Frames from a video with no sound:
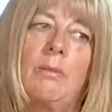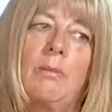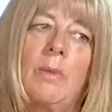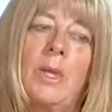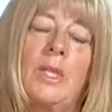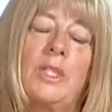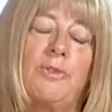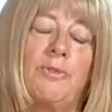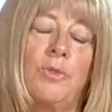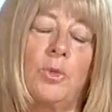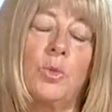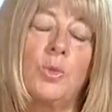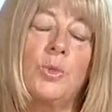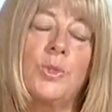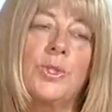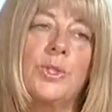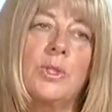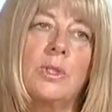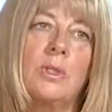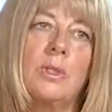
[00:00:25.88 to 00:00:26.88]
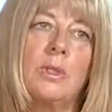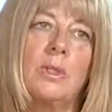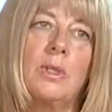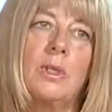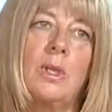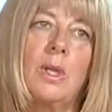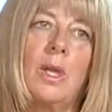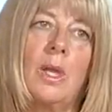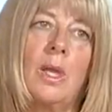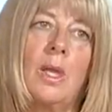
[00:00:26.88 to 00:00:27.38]
my divorce.
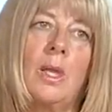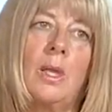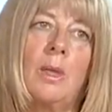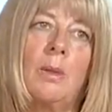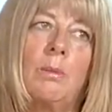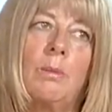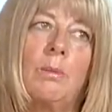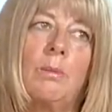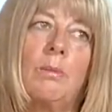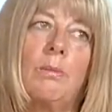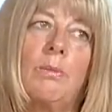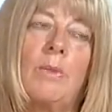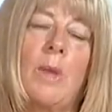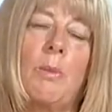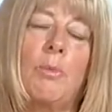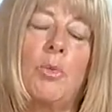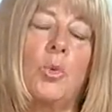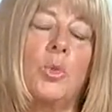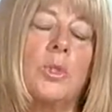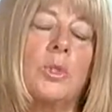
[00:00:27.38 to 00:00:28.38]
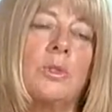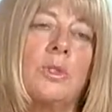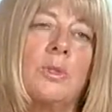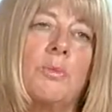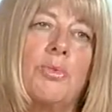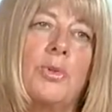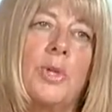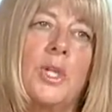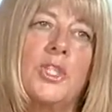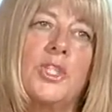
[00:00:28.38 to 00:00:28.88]
That brought on
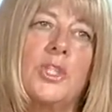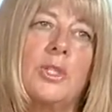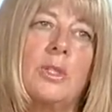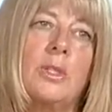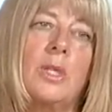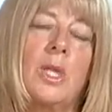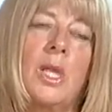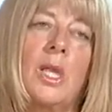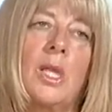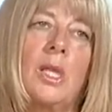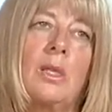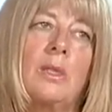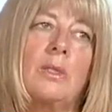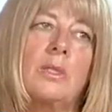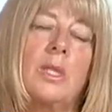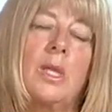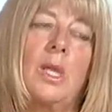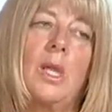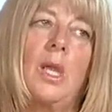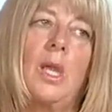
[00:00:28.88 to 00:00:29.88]
depression, and